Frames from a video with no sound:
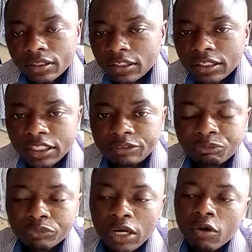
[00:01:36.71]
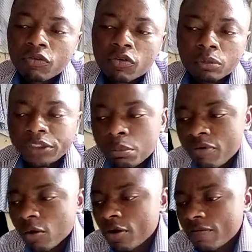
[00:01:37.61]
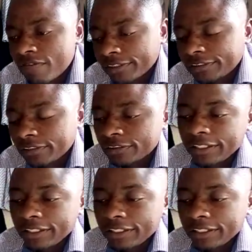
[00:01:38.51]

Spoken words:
Away from deep fungal infections,